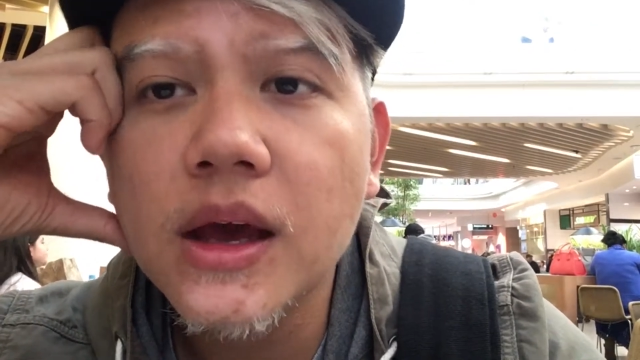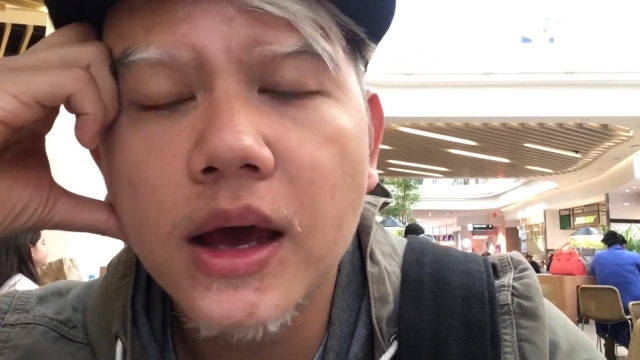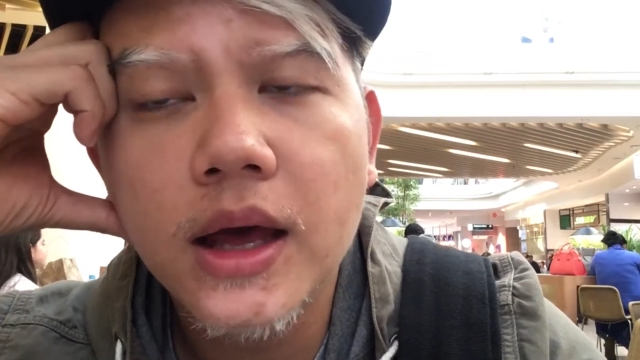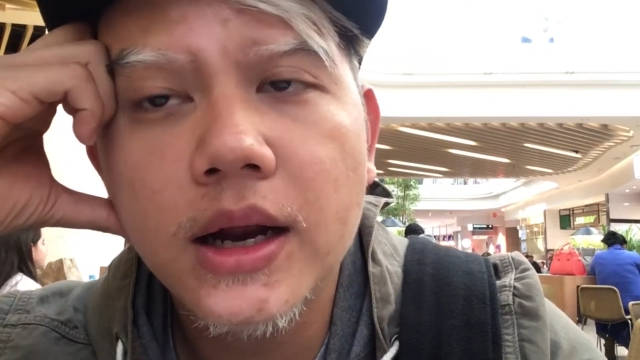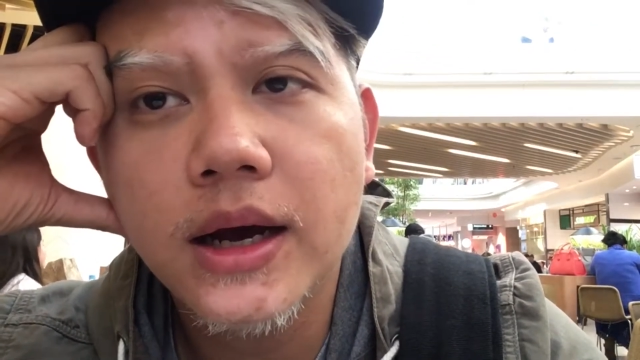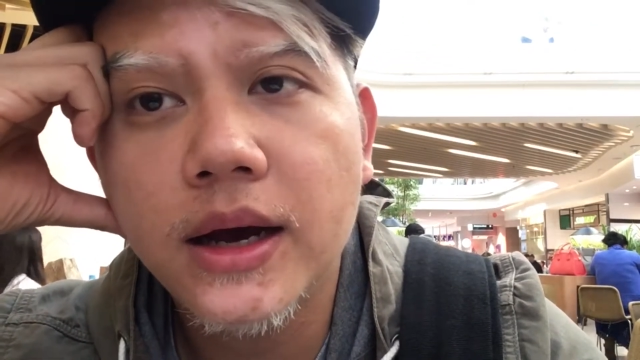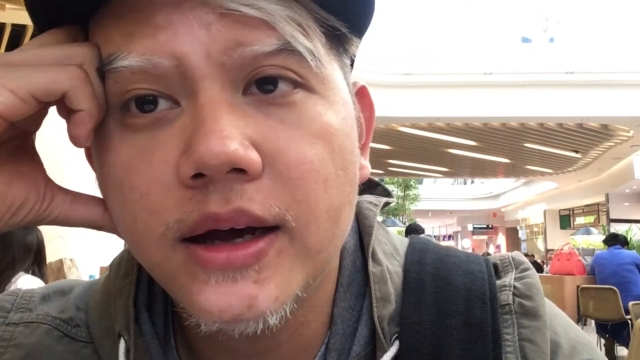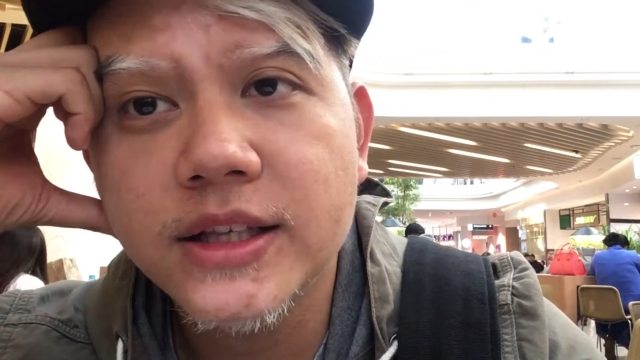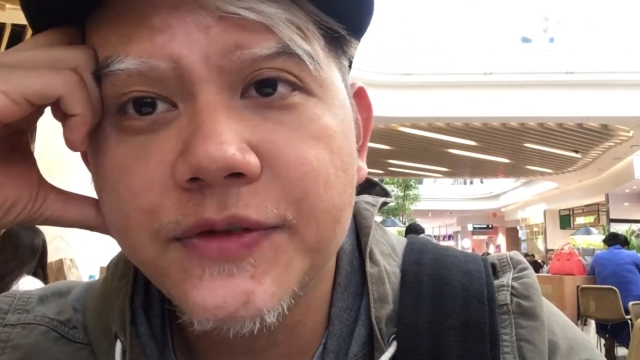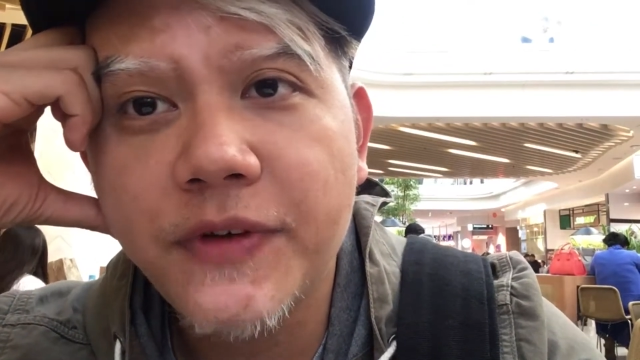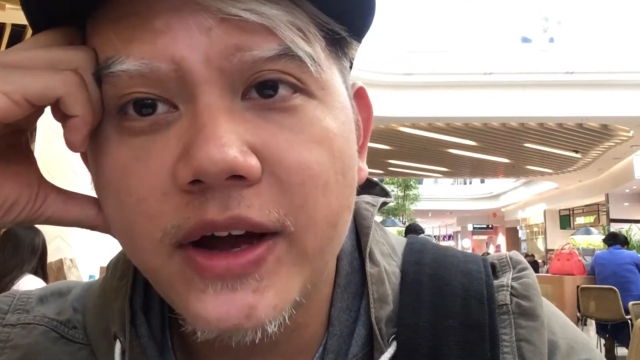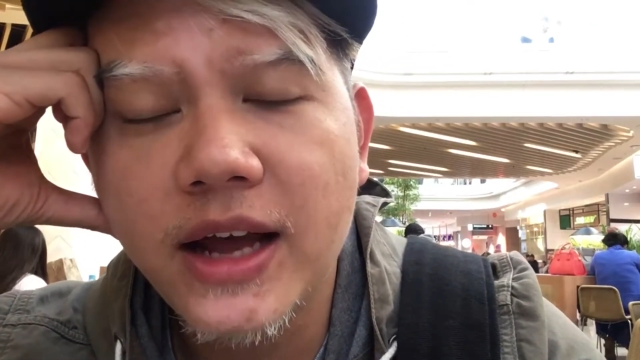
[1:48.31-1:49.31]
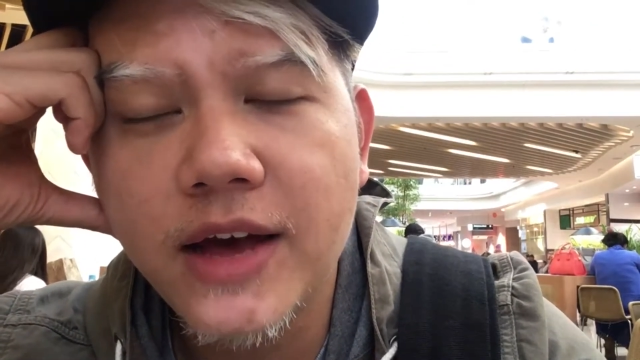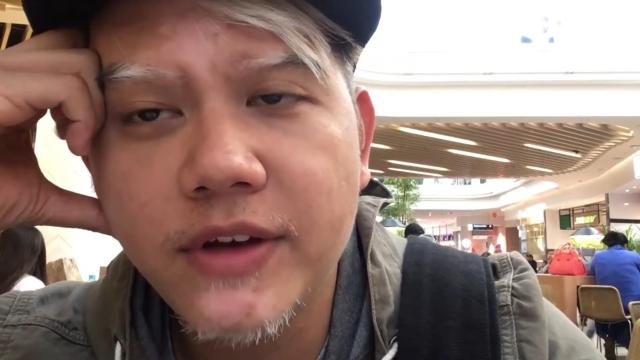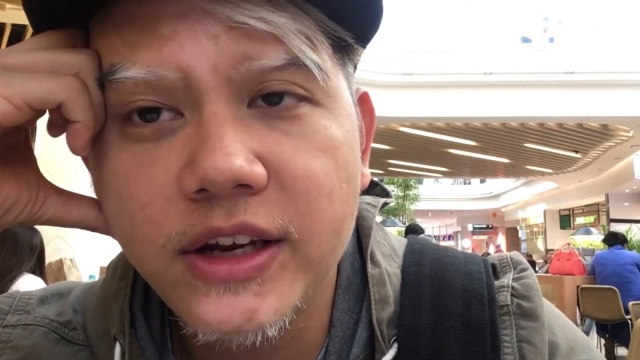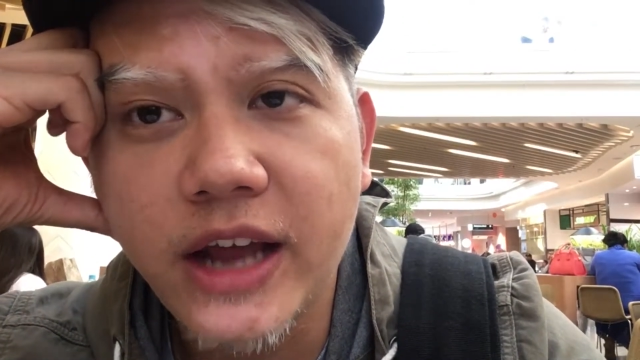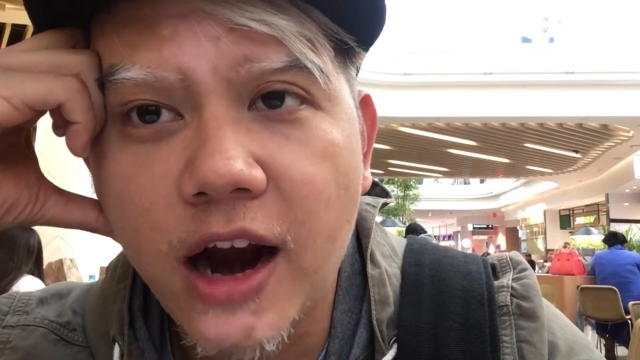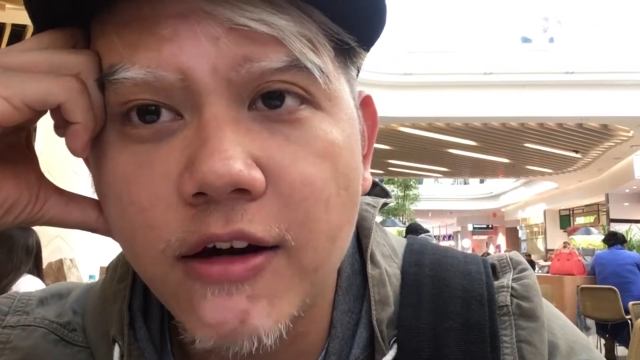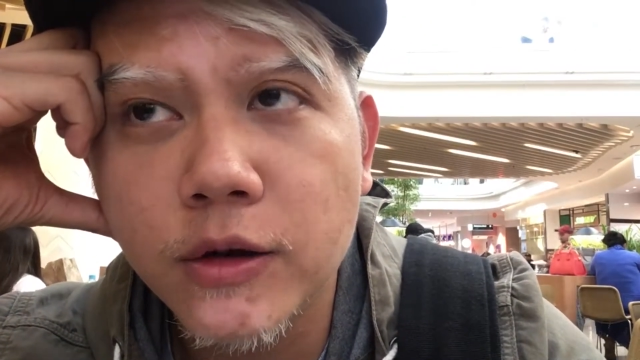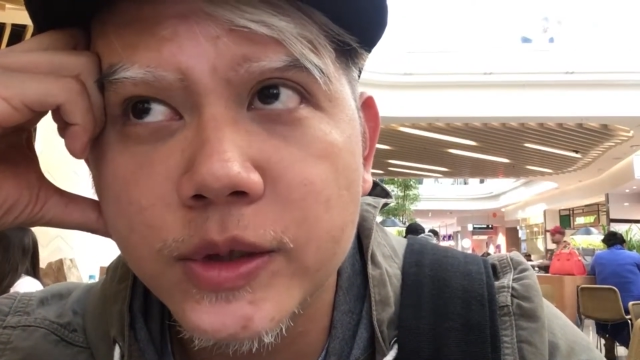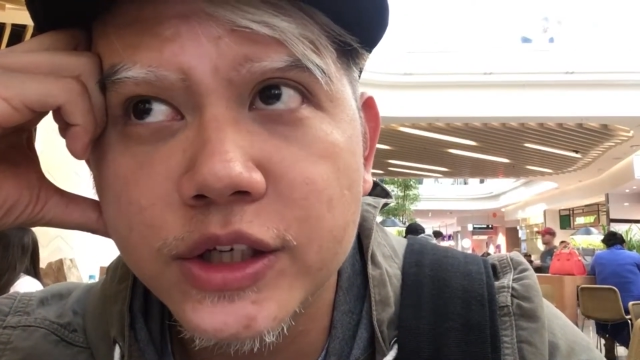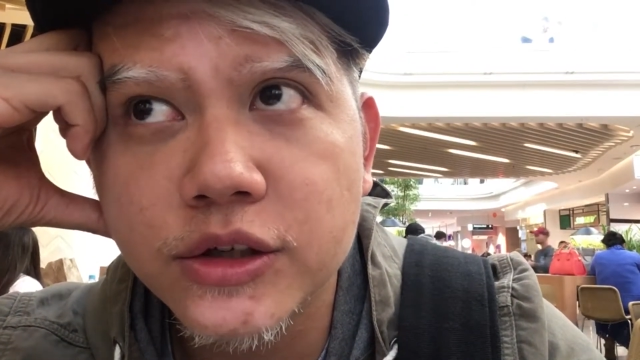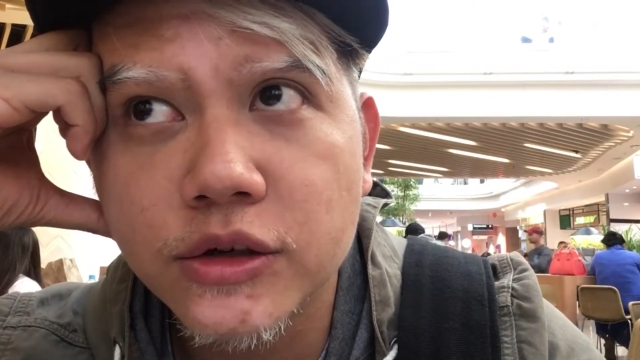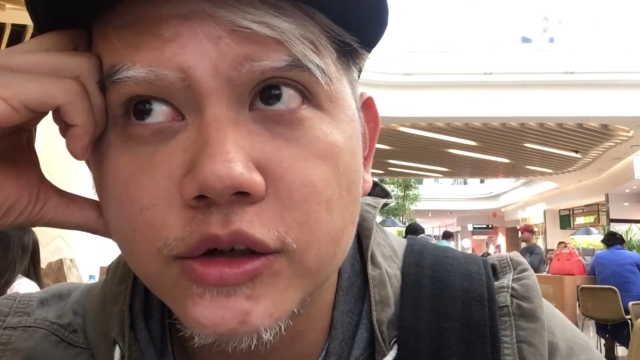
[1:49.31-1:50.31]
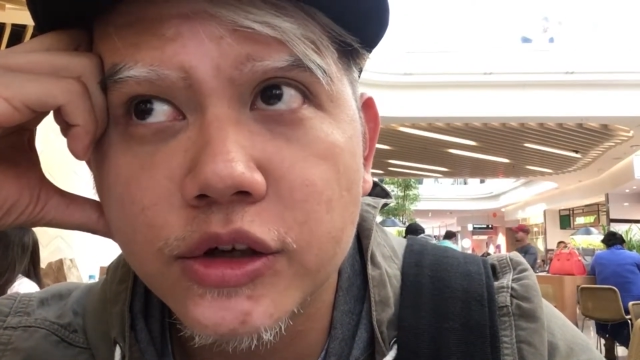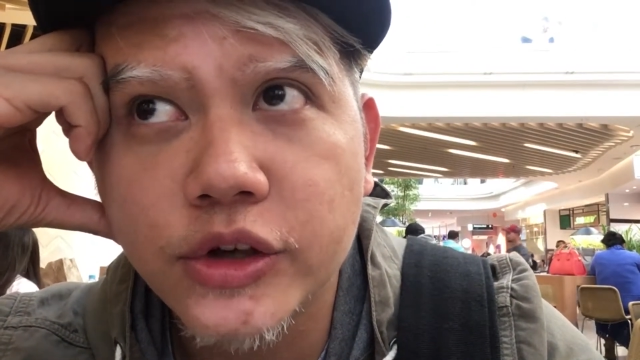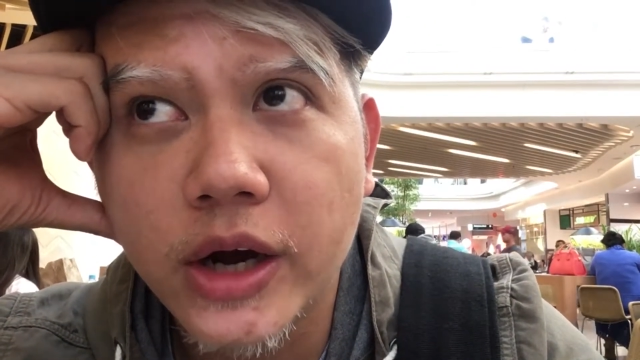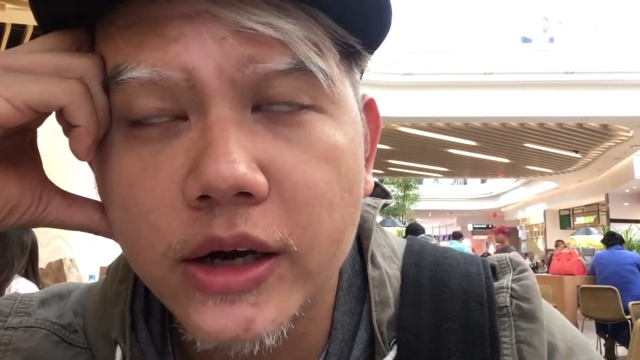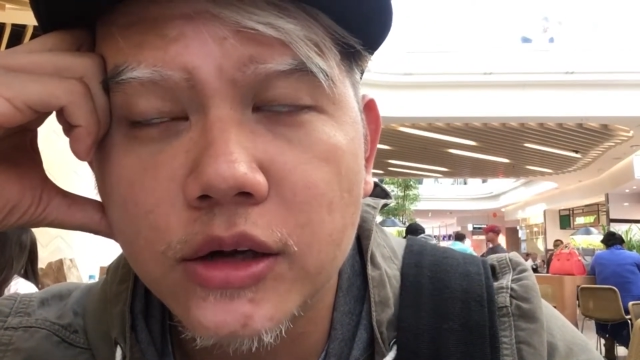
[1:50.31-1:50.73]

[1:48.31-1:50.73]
and uh, it's fun having Daryl, which is also trying